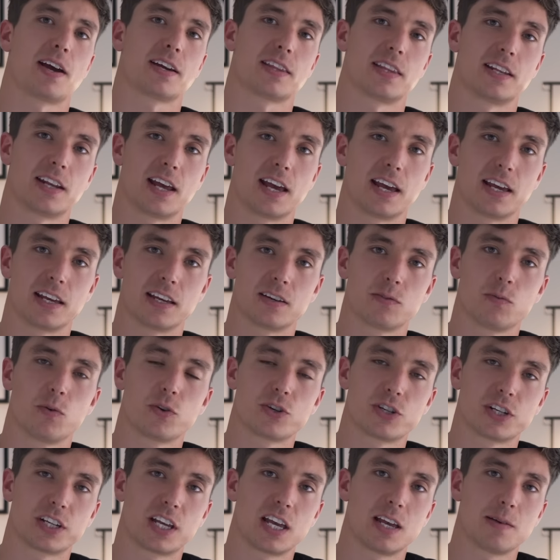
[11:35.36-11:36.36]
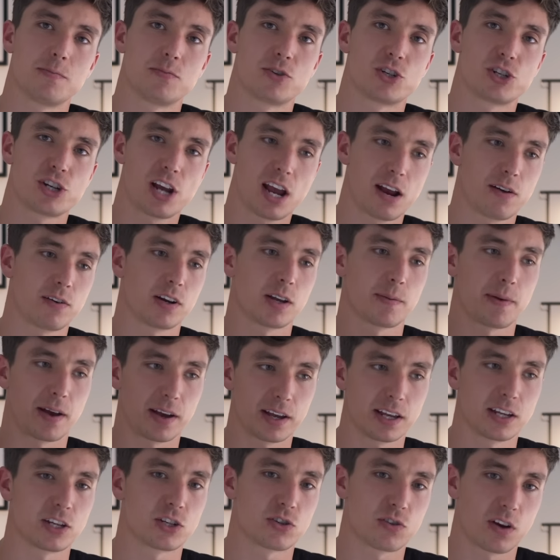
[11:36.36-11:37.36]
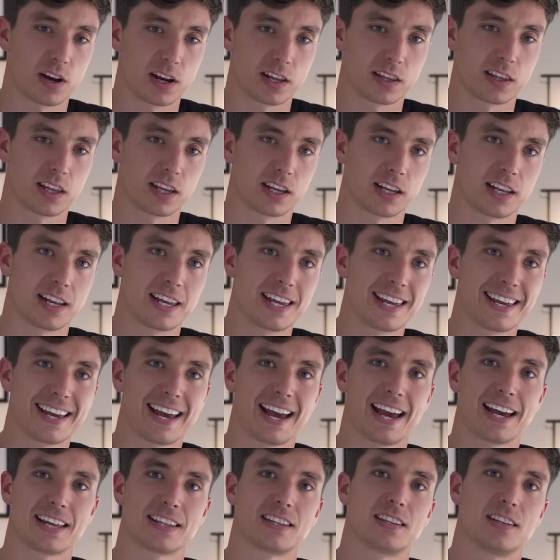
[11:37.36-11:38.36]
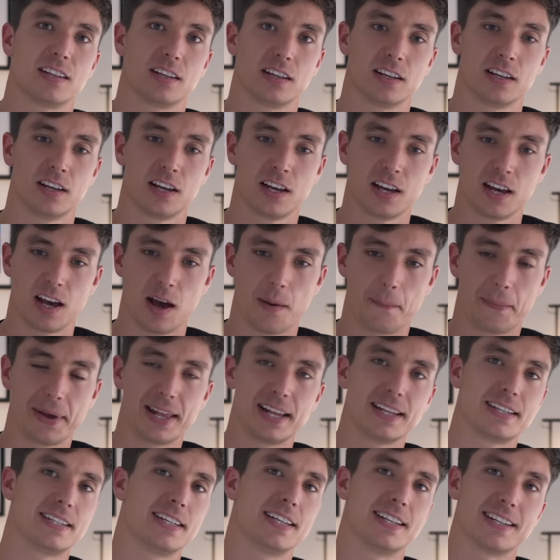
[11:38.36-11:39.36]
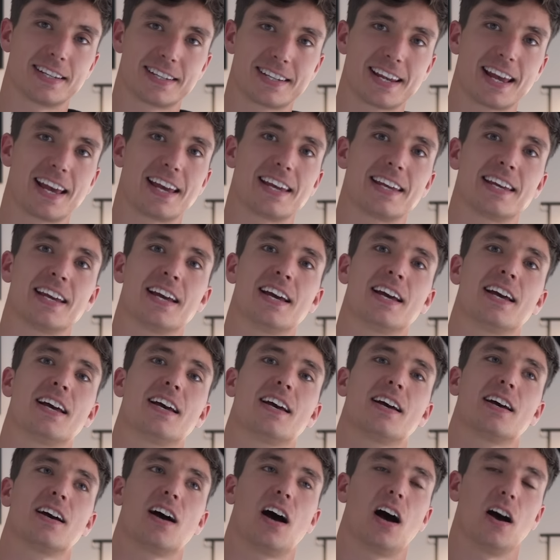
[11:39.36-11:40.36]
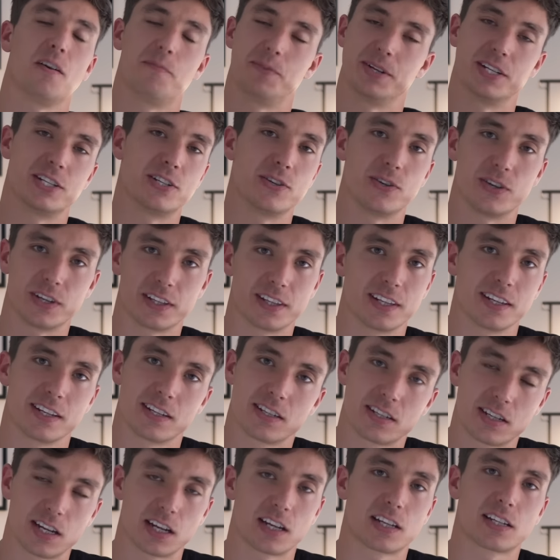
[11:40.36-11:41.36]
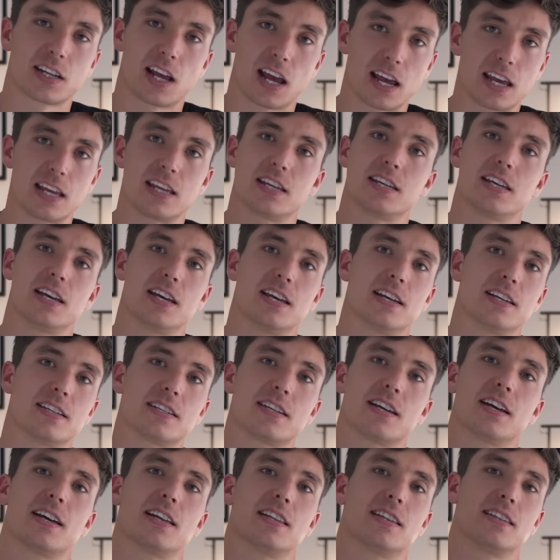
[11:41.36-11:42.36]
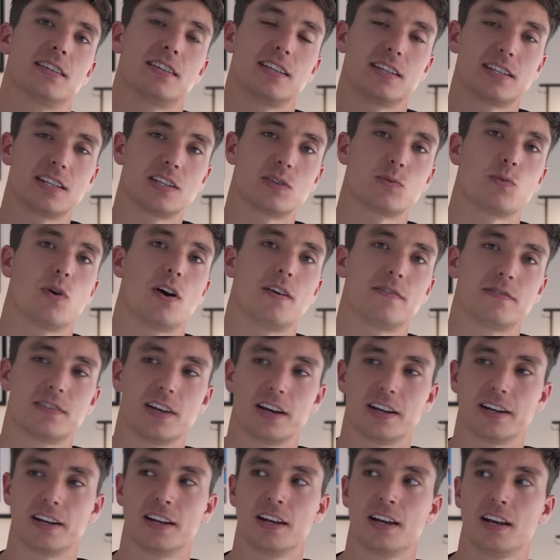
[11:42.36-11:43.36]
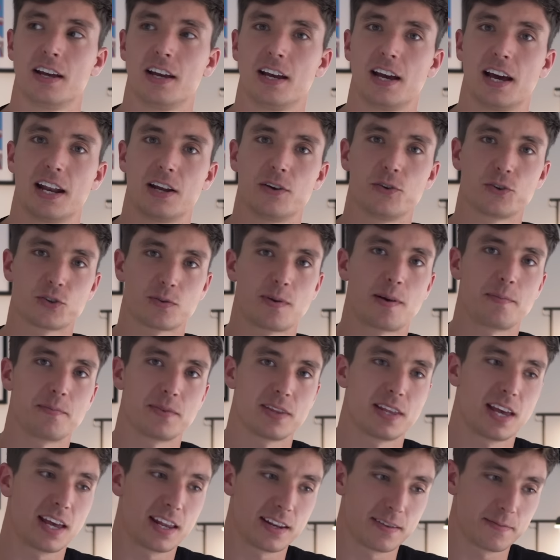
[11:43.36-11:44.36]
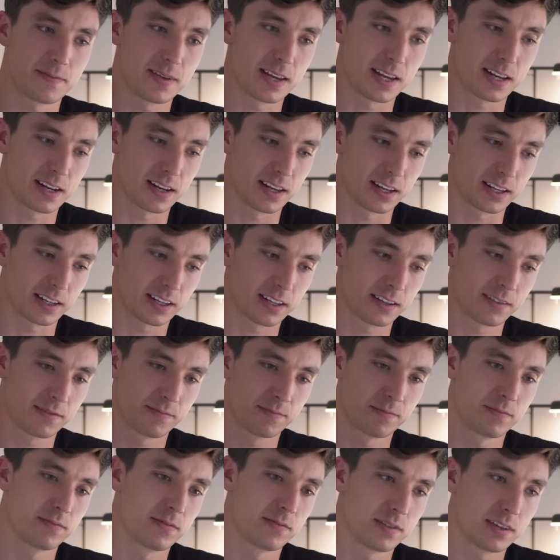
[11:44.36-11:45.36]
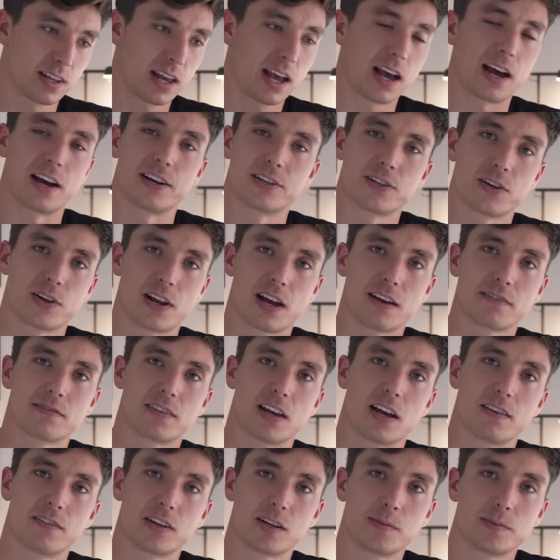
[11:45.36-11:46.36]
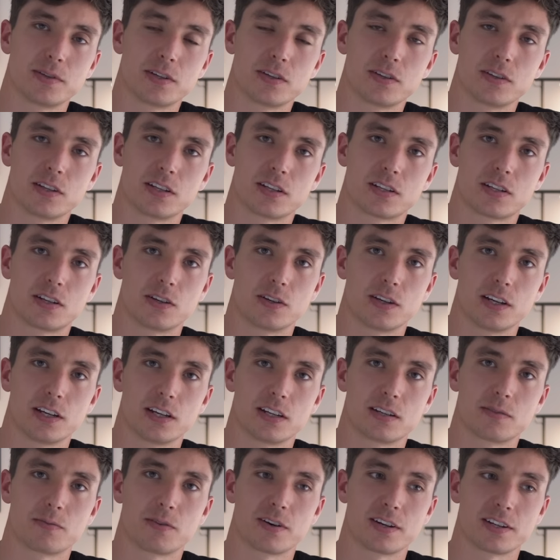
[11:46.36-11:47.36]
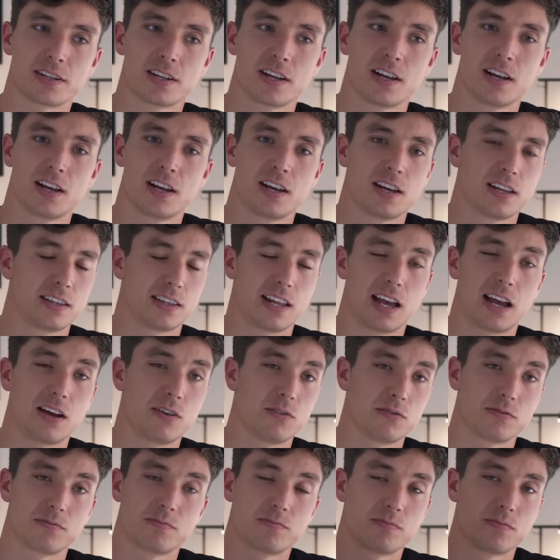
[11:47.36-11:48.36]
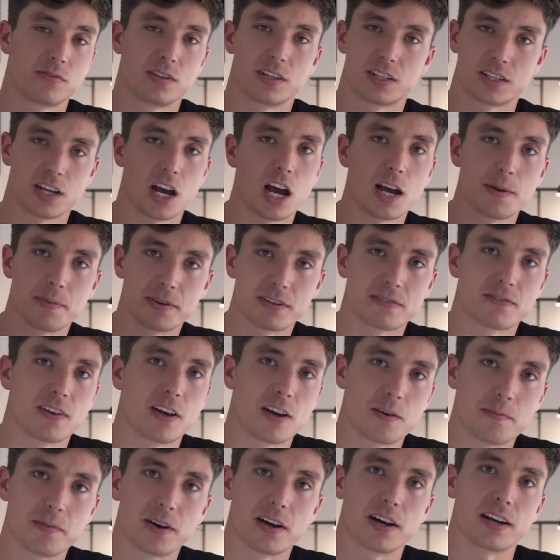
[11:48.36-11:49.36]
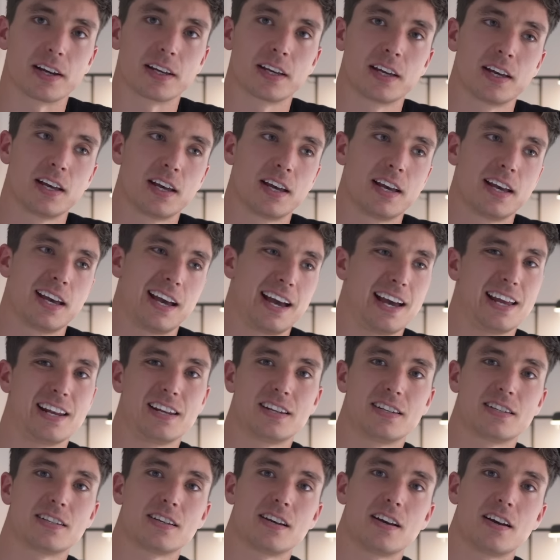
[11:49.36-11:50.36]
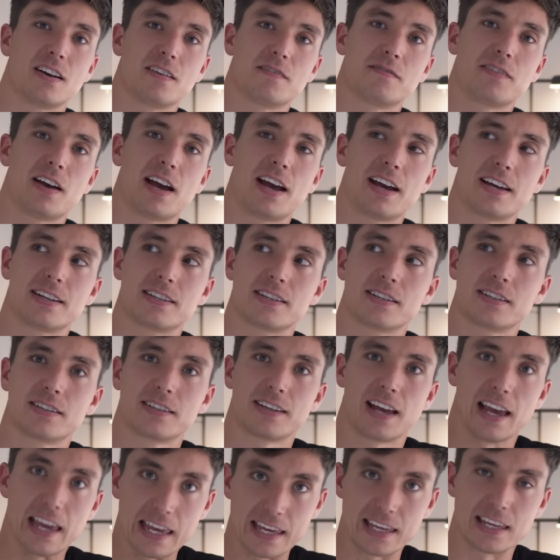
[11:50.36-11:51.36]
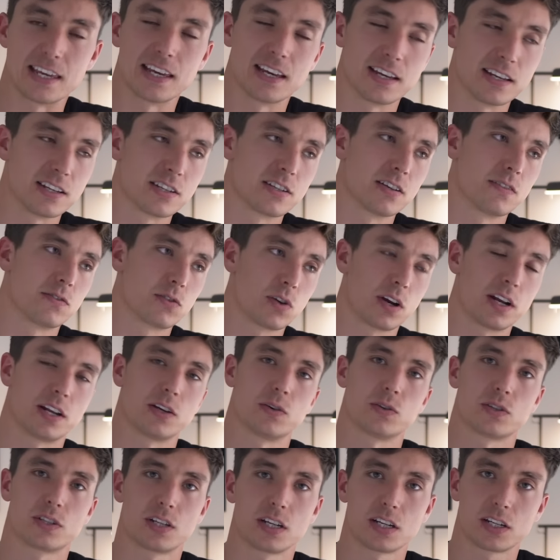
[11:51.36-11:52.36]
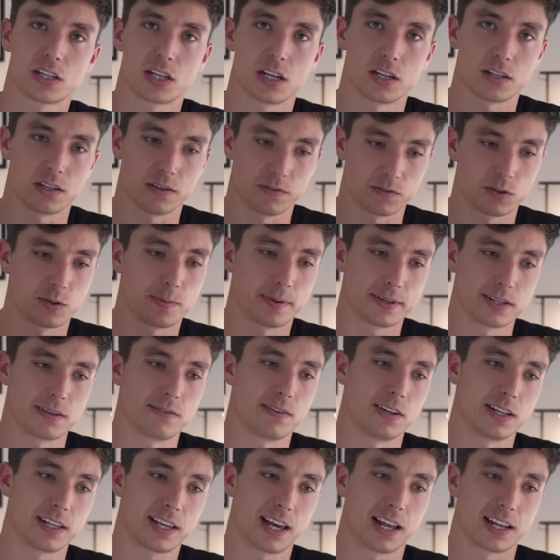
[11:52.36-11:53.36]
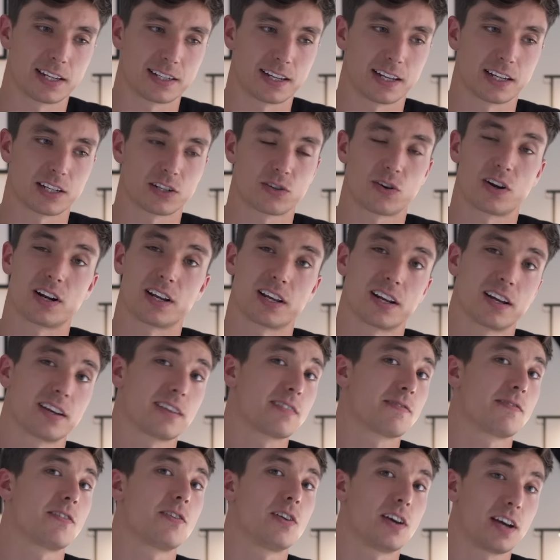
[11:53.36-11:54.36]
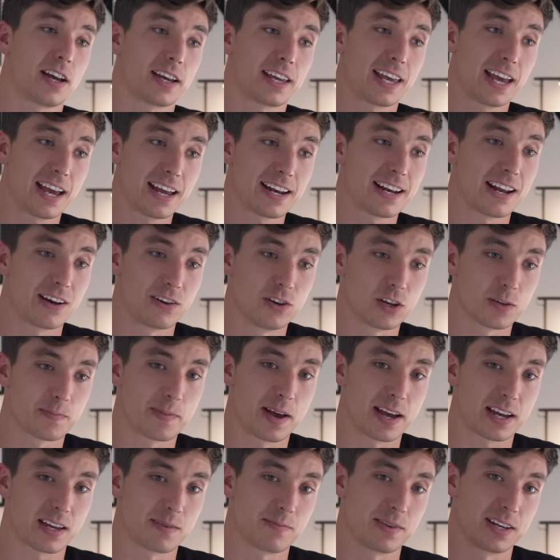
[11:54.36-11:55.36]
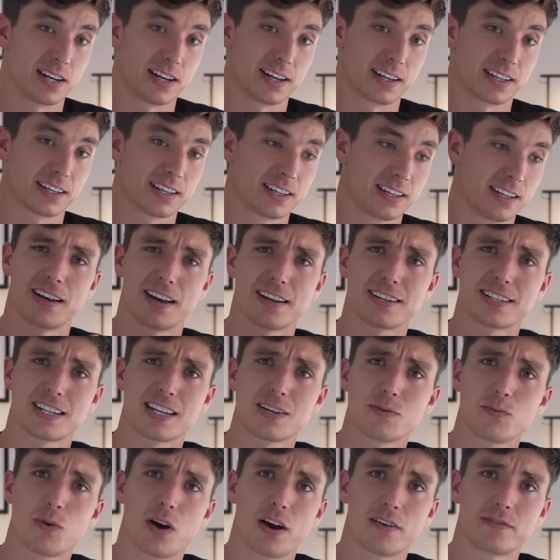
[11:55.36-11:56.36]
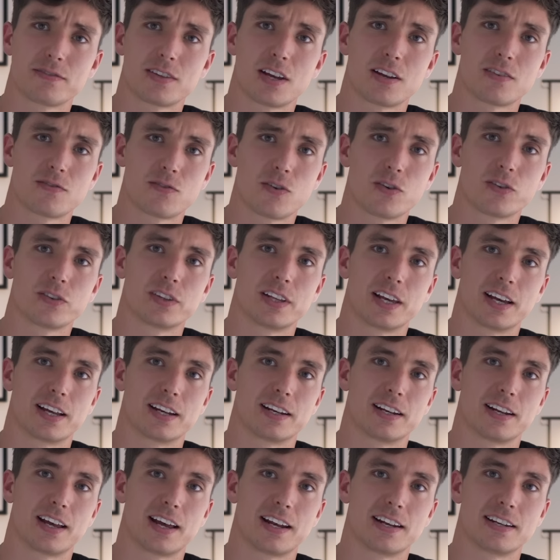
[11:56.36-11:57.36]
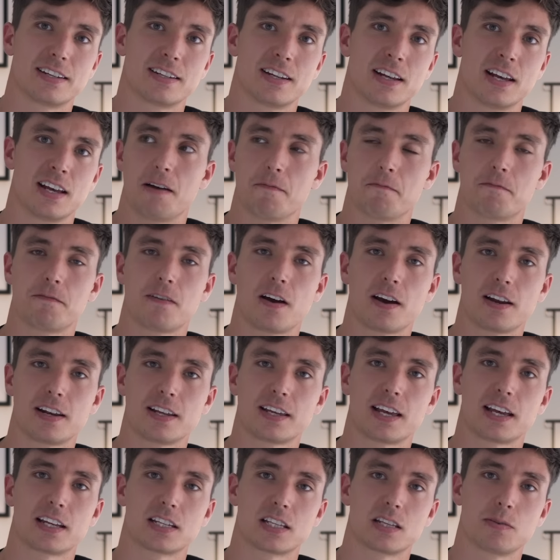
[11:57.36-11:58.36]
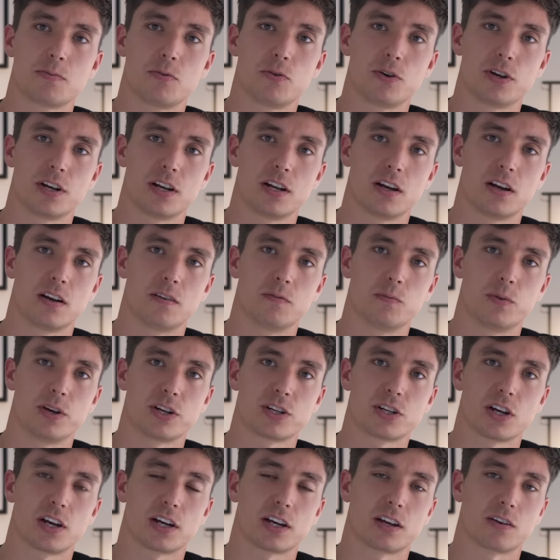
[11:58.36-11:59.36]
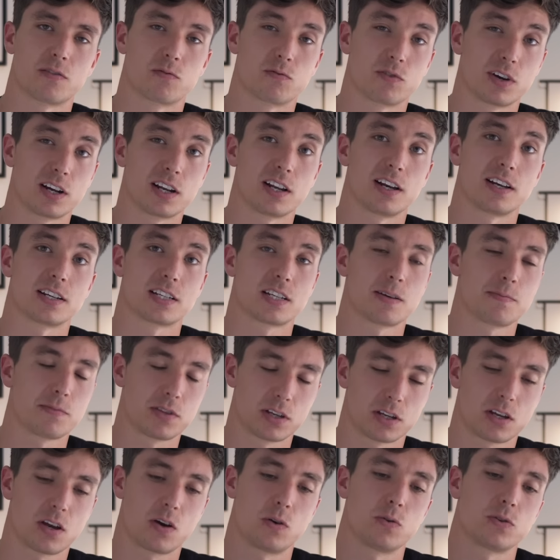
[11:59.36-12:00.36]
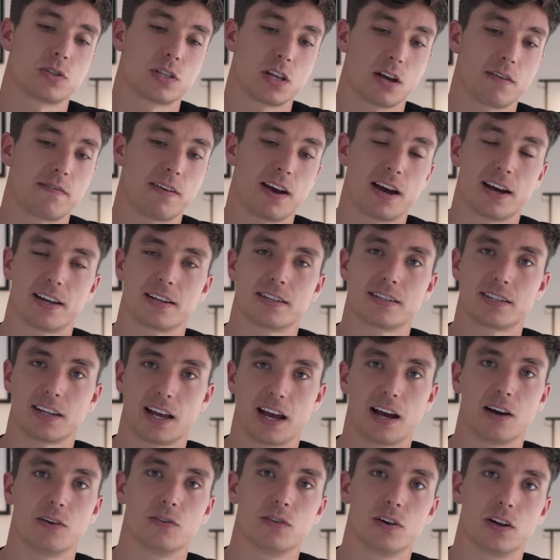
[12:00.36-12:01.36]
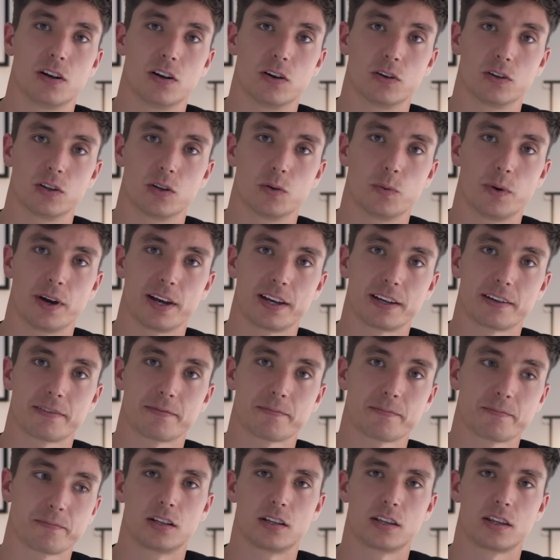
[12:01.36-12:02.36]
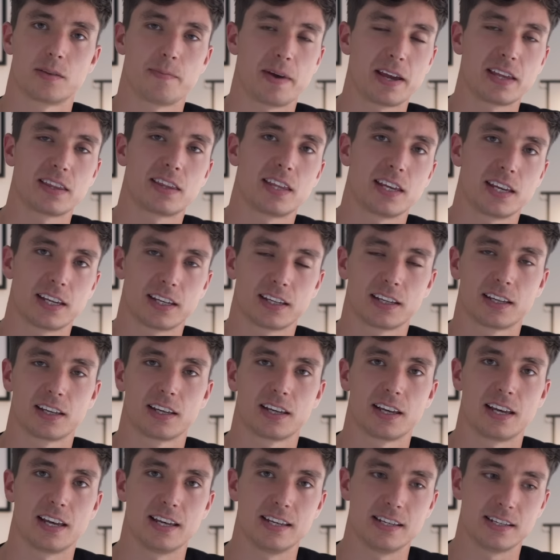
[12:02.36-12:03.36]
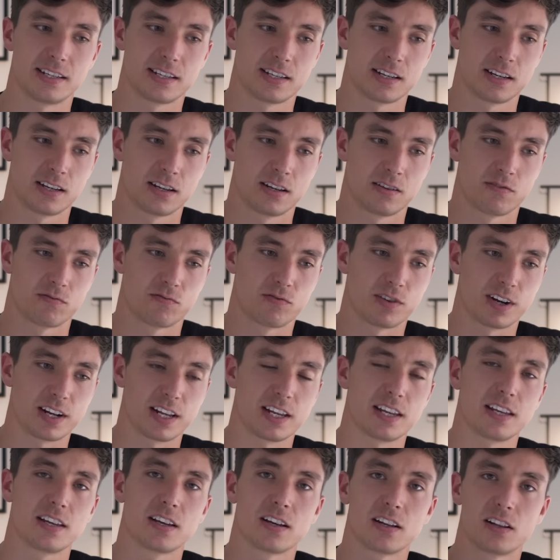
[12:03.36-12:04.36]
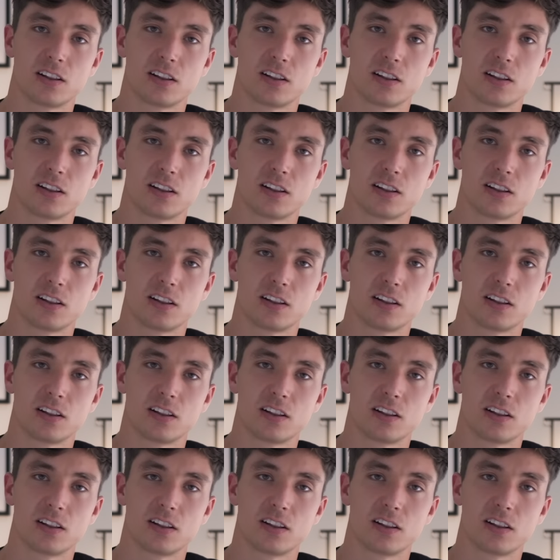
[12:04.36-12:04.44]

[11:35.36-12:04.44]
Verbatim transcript: back in the day, watching him sharing about his training thing, and he had the ability to say, I've been doing this six, eight years, and this is what I've done. And I always remember then being like, ah, I don't have that, I've only been doing this two years. Whereas now the time has flown by, and I've had eight years of training, or six years of specifically calisthenics training, and I feel like I can now look back and be like, I see what I've done wrong then, and I'm finally getting to the point in which I can realize some of the goals that I've had set out along the way. The main thing is really